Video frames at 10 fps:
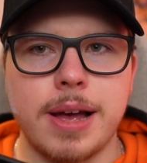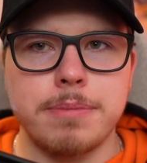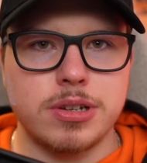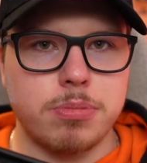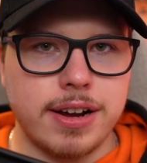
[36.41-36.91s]

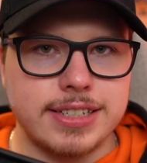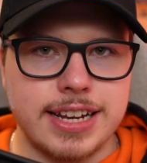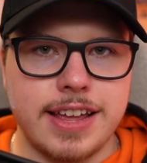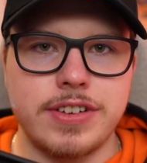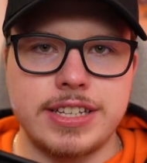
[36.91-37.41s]
I'm surprised I
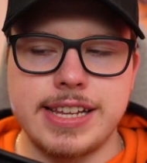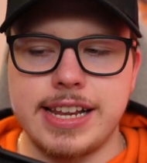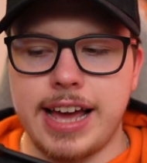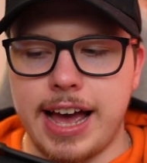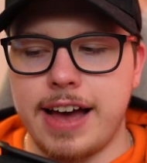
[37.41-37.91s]
never
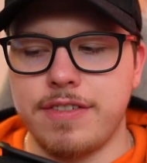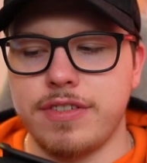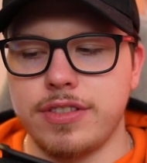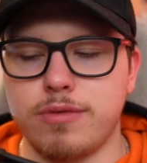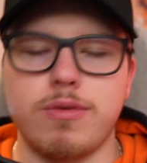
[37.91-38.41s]
did
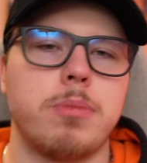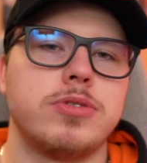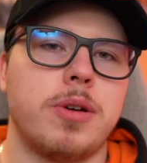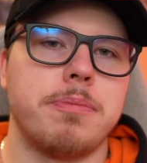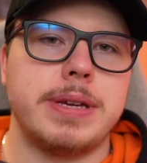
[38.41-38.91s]
have the Rob
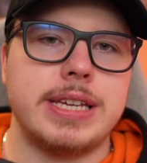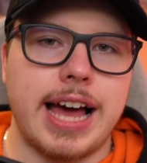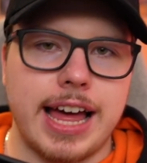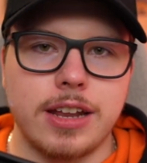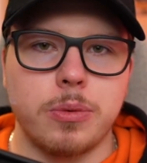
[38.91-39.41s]
Zombie
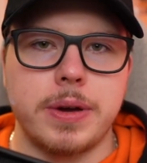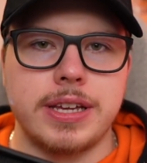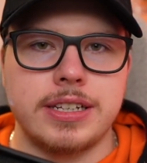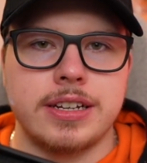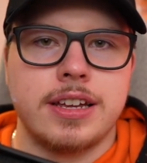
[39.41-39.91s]

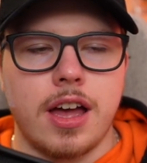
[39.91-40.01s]
Halloween